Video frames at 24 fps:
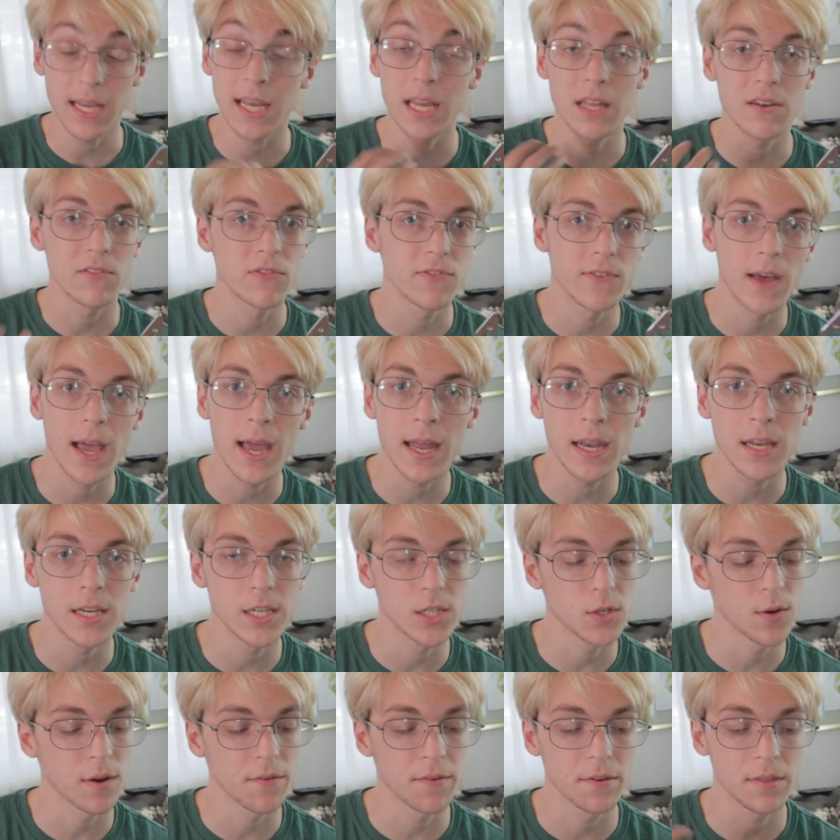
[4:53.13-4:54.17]
It can fan and
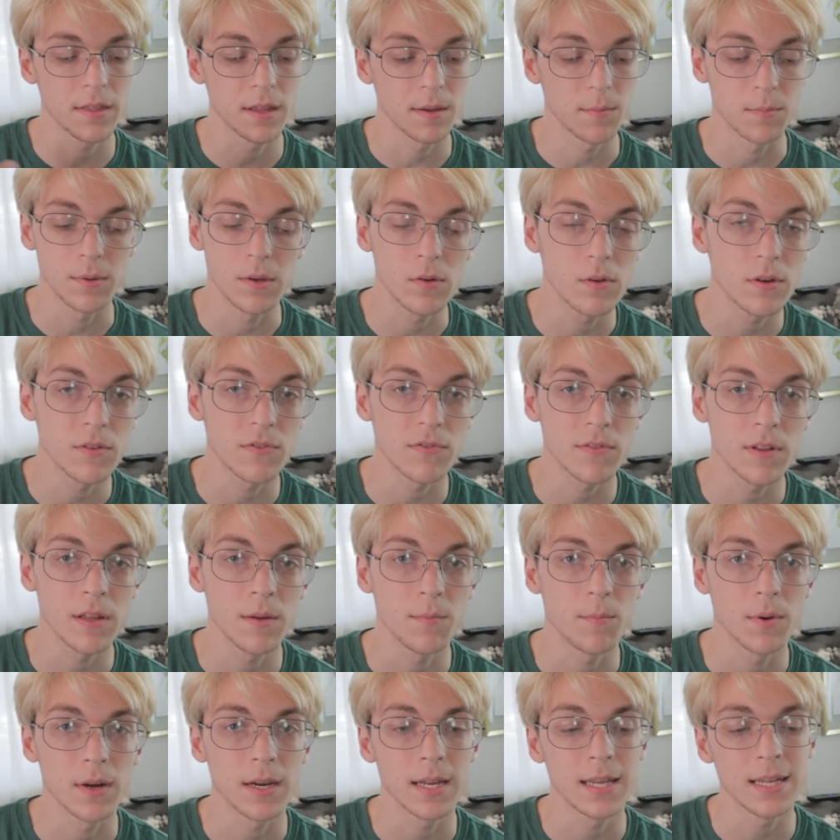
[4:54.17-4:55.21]
do everything beautifully,
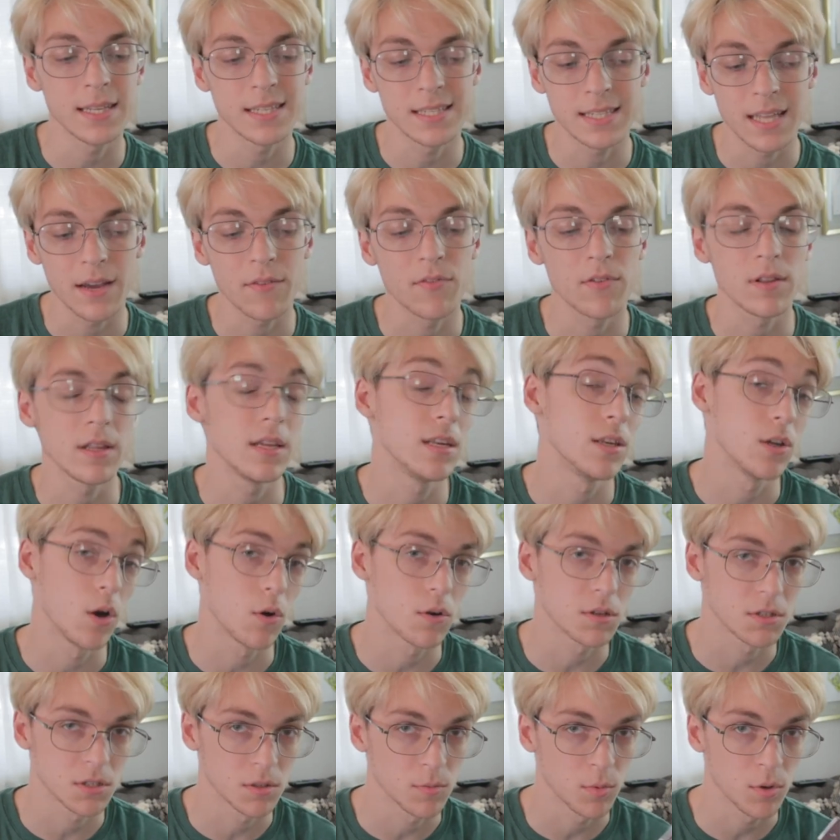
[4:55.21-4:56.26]
but it's definitely
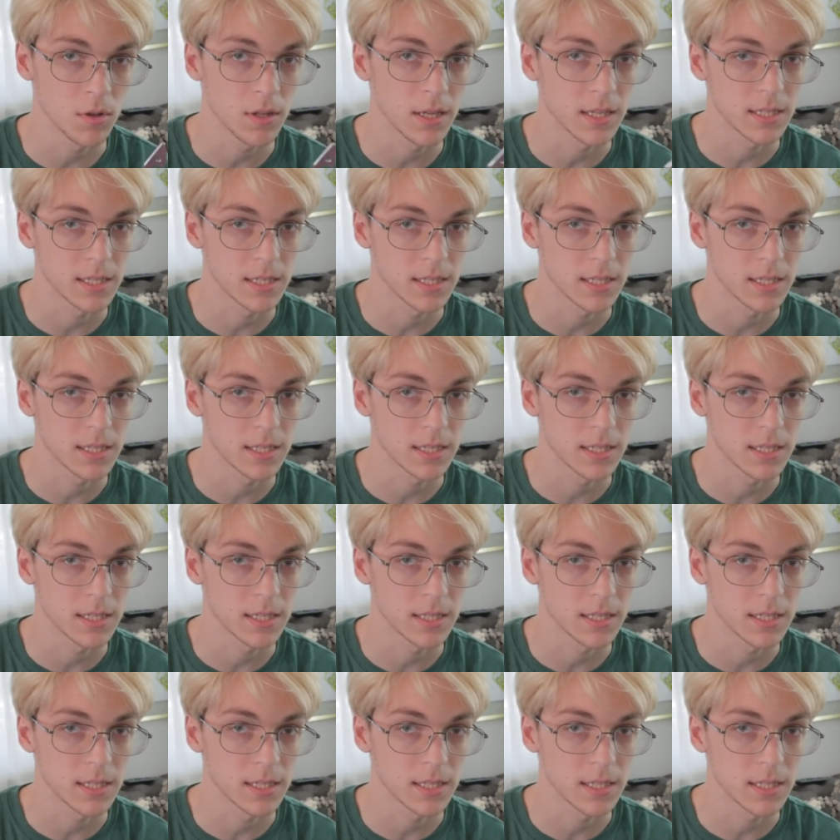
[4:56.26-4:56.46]
noticeable.